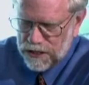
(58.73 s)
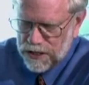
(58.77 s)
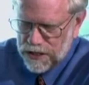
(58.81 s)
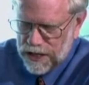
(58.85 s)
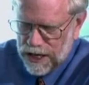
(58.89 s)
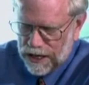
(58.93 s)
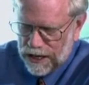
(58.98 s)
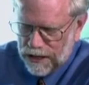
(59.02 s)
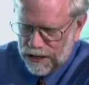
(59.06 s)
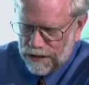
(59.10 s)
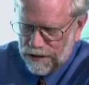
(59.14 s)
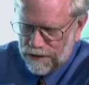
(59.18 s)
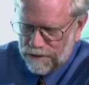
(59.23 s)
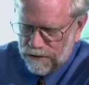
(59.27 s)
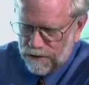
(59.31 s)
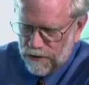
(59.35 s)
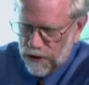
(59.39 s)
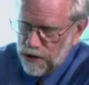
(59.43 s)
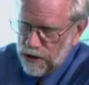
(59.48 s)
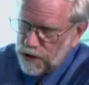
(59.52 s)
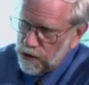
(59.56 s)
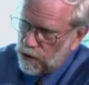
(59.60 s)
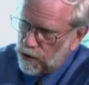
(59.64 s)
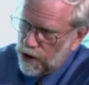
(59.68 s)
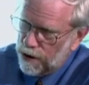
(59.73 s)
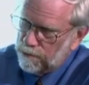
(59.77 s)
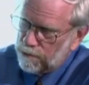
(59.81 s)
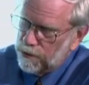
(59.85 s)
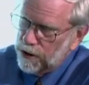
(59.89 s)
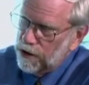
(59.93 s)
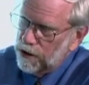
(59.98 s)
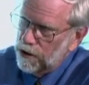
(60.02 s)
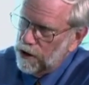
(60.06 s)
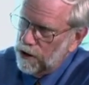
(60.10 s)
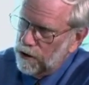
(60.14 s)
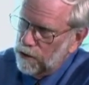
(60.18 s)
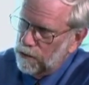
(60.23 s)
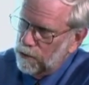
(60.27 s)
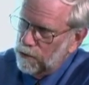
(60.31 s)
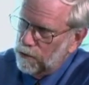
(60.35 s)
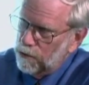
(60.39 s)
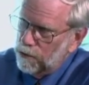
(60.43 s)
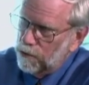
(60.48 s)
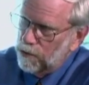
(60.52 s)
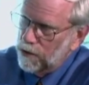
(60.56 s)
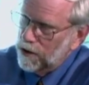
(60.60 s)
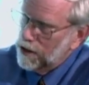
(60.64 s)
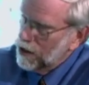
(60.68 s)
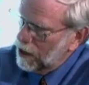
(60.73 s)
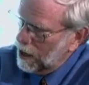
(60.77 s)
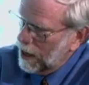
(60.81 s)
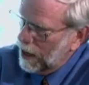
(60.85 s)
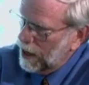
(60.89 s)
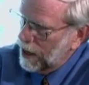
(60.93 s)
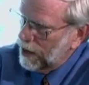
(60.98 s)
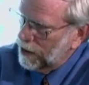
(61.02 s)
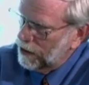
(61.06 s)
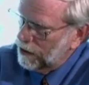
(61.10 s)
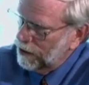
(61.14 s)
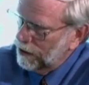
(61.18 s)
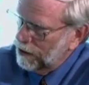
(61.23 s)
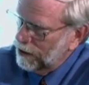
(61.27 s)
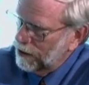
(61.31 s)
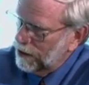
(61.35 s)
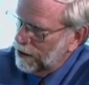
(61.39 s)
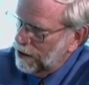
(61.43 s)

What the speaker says: that the further up you go with the ladder,